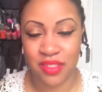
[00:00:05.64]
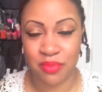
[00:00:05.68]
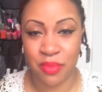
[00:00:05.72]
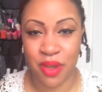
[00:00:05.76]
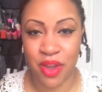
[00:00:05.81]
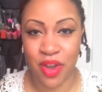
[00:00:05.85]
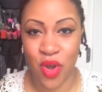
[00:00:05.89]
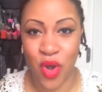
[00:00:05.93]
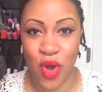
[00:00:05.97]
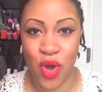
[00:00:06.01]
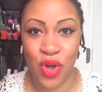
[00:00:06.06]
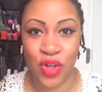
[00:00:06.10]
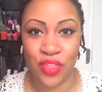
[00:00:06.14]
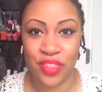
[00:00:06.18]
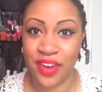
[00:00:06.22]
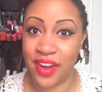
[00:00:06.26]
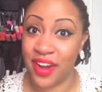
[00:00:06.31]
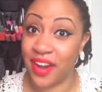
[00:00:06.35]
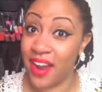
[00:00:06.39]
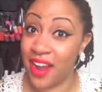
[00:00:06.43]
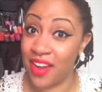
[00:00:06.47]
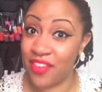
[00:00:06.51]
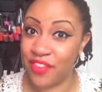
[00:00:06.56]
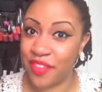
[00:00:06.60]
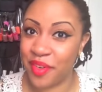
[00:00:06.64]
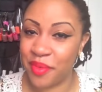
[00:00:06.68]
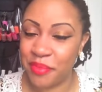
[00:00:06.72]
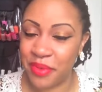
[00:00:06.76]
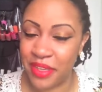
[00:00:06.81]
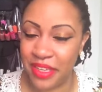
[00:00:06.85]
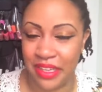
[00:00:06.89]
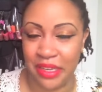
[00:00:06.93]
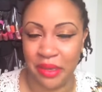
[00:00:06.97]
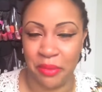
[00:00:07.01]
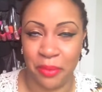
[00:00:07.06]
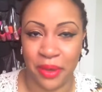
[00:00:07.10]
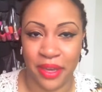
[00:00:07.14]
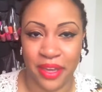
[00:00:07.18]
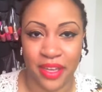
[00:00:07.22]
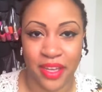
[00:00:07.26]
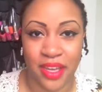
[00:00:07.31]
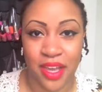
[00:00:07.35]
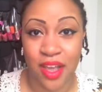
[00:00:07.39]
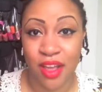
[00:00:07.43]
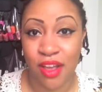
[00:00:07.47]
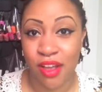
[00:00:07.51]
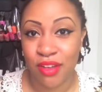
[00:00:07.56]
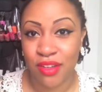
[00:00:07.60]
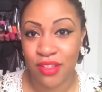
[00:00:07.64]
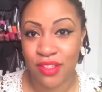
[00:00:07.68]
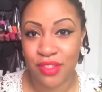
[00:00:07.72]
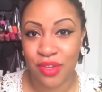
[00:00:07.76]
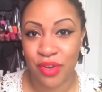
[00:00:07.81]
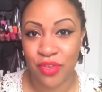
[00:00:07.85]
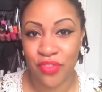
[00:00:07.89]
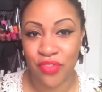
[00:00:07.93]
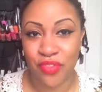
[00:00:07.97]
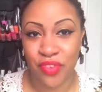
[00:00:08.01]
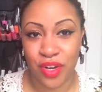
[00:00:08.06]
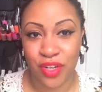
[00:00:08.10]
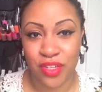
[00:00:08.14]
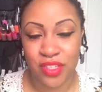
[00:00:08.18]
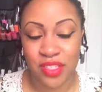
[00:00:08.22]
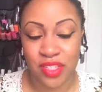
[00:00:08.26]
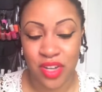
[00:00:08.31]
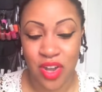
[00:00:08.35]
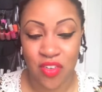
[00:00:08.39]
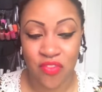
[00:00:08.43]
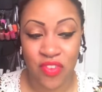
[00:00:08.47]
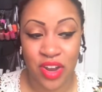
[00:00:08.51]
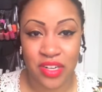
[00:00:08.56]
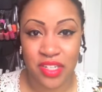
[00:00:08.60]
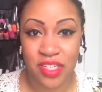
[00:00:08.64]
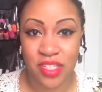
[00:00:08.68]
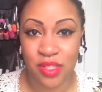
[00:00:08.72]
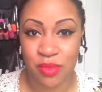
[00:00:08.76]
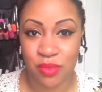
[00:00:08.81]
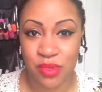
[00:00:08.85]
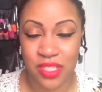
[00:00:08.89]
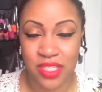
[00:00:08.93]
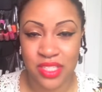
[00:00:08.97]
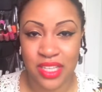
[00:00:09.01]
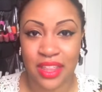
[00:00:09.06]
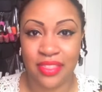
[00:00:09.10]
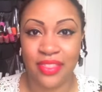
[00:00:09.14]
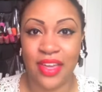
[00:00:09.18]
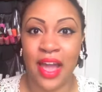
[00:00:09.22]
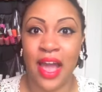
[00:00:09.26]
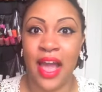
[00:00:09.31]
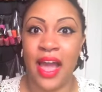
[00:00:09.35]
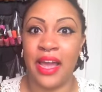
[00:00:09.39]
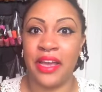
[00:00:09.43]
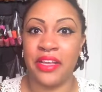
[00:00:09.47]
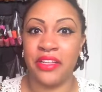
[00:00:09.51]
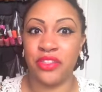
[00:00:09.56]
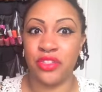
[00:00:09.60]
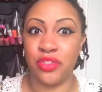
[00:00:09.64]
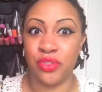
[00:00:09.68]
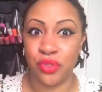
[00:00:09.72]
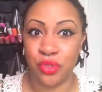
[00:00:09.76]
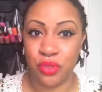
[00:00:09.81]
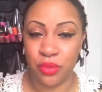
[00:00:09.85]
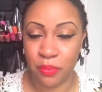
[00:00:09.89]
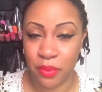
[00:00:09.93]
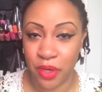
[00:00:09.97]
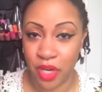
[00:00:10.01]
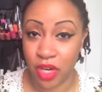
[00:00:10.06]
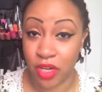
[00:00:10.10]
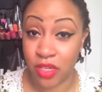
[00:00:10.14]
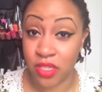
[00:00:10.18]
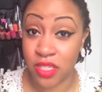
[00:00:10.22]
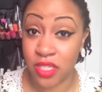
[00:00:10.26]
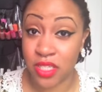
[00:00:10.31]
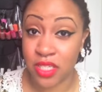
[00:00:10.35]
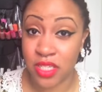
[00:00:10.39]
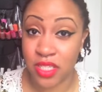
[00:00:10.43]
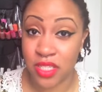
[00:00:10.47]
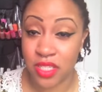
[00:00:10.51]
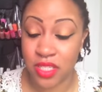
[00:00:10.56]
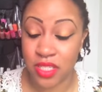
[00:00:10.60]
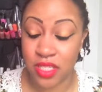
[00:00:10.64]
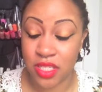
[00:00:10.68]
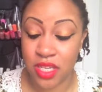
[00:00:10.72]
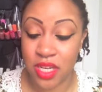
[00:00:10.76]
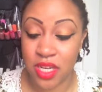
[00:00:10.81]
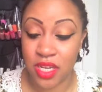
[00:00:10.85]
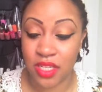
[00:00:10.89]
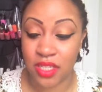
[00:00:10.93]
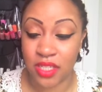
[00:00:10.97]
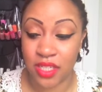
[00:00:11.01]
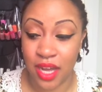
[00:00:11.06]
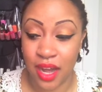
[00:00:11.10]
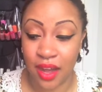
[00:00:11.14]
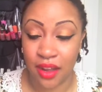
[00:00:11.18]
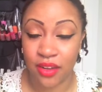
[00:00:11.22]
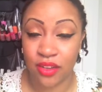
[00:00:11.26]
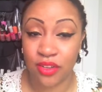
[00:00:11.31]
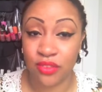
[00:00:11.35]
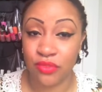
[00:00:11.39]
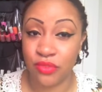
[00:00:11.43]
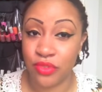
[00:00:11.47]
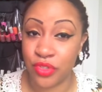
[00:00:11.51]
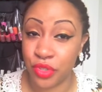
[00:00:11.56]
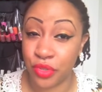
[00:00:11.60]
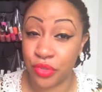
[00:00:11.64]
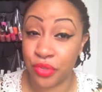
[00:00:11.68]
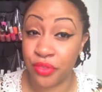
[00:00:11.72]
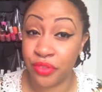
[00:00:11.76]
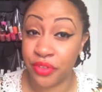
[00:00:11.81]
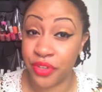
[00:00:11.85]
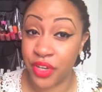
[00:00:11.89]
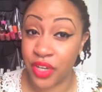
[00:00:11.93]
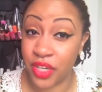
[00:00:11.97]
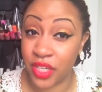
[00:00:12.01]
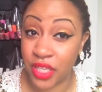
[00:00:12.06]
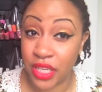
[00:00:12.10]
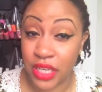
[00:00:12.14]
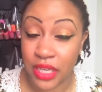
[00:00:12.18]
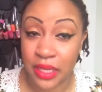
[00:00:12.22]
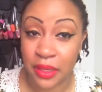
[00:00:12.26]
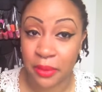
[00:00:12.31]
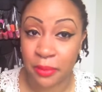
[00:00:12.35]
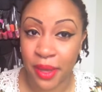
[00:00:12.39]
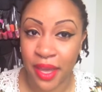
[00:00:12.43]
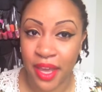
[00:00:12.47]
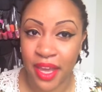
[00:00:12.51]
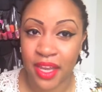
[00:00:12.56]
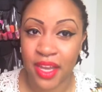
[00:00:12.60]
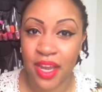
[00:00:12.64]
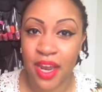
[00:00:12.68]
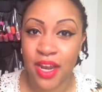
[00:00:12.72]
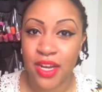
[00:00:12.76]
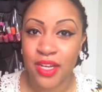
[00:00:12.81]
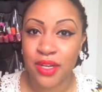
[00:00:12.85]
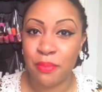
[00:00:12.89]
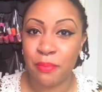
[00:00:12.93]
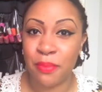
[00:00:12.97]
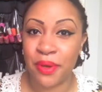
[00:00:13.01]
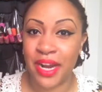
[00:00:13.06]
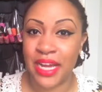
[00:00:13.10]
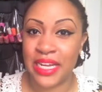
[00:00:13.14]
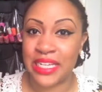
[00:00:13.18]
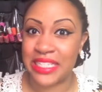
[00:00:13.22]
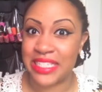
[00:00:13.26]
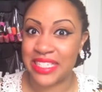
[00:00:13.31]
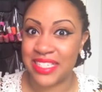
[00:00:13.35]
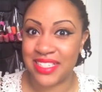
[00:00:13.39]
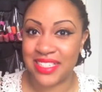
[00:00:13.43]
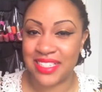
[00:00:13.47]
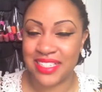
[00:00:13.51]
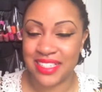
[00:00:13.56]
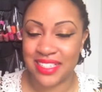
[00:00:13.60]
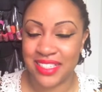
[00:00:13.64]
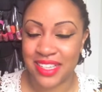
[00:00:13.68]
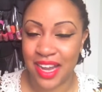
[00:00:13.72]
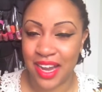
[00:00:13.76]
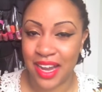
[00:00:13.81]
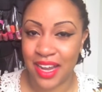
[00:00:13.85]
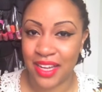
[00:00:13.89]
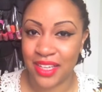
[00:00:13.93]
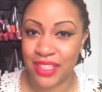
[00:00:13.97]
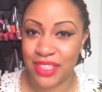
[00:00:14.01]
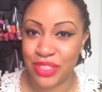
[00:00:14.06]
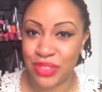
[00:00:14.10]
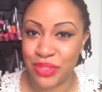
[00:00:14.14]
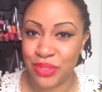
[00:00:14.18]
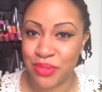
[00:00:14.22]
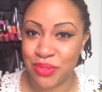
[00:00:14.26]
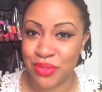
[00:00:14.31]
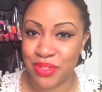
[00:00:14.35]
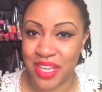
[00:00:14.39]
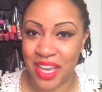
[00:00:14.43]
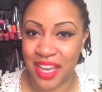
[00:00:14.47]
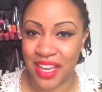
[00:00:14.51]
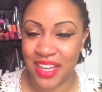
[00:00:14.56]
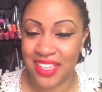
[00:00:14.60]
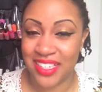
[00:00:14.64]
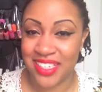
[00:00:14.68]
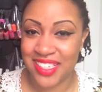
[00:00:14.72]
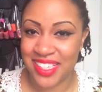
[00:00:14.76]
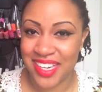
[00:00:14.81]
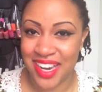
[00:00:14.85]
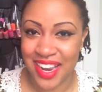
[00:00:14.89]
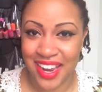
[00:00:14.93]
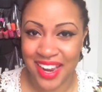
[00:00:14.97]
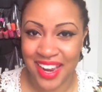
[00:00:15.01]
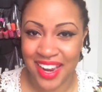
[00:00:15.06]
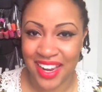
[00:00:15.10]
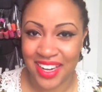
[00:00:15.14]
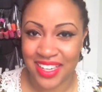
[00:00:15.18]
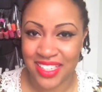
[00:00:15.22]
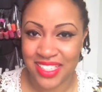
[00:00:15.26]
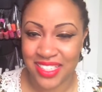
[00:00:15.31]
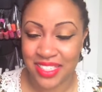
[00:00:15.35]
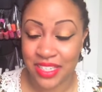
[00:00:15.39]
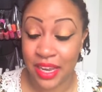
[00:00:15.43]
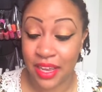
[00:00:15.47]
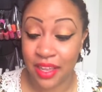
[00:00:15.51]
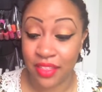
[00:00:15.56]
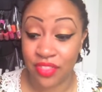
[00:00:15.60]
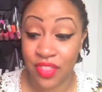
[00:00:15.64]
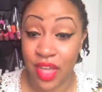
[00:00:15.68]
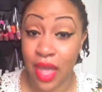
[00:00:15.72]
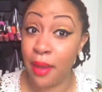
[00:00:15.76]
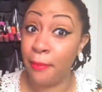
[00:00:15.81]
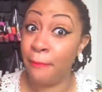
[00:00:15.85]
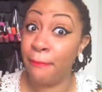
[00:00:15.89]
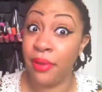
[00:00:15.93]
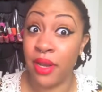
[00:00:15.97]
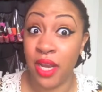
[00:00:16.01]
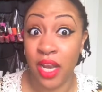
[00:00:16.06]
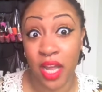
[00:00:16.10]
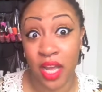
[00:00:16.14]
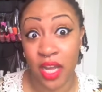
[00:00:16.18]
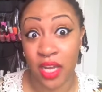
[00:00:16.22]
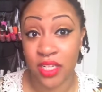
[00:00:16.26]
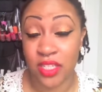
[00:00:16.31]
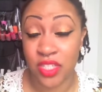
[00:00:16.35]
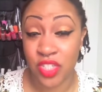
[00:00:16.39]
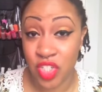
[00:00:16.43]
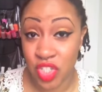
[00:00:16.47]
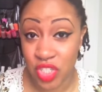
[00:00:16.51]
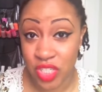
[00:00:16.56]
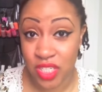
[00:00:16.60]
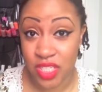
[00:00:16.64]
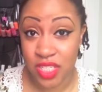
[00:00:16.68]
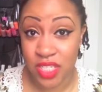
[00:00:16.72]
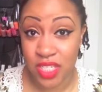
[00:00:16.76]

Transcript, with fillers: my haul that I got from eBay. So first off, I just want to say that I do purchase a lot of jewelry on eBay, but I did decide to take a chance, take that plunge,